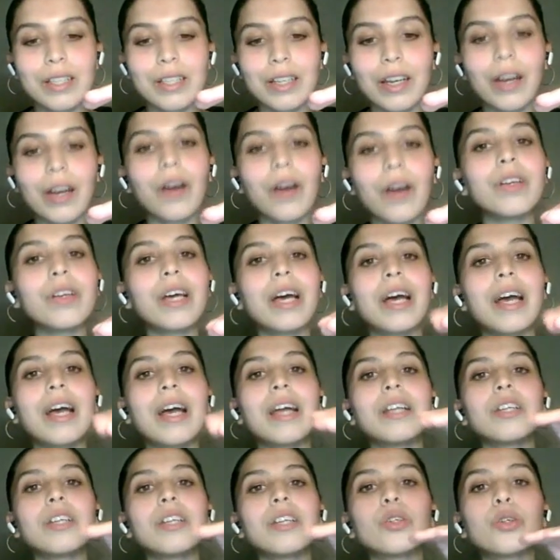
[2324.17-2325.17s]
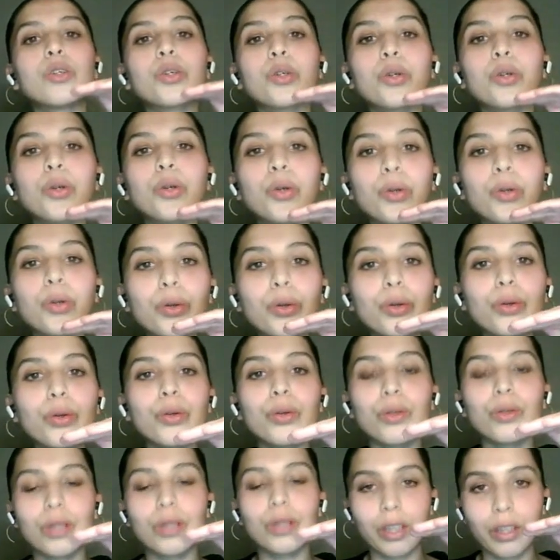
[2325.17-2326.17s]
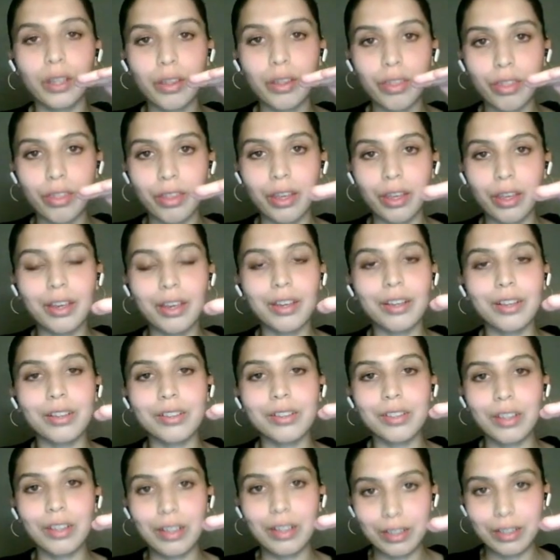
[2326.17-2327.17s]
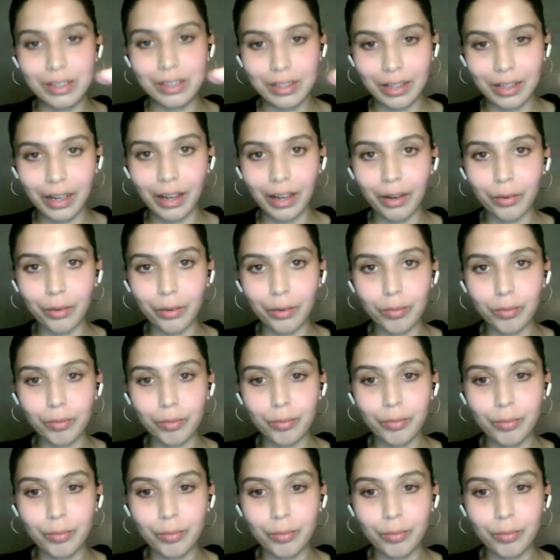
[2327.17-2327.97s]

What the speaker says: down and cool things down.